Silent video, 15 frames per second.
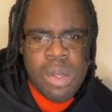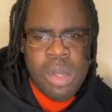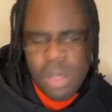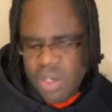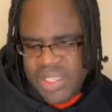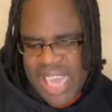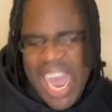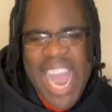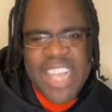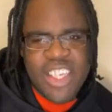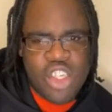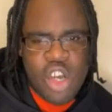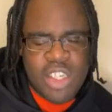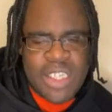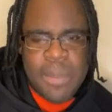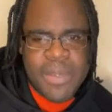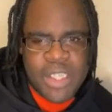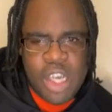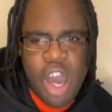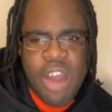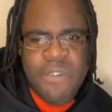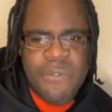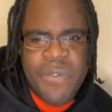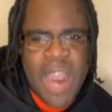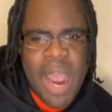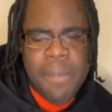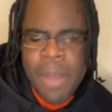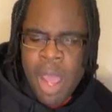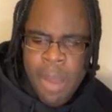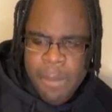because I just got someone to
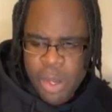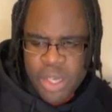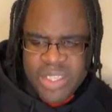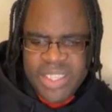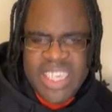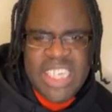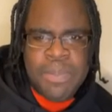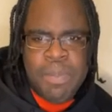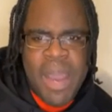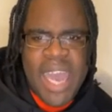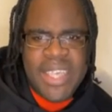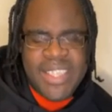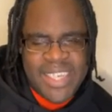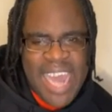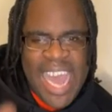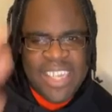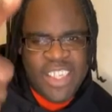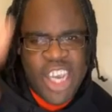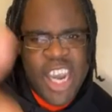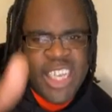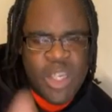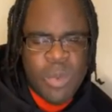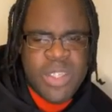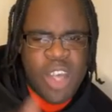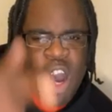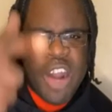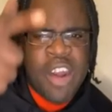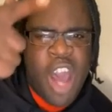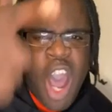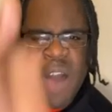confirm. Because this person, and Antonia, was
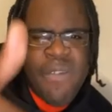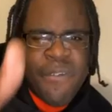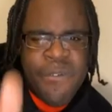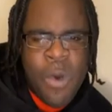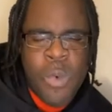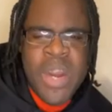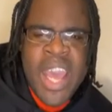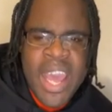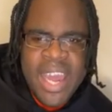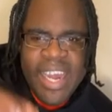on the other phone.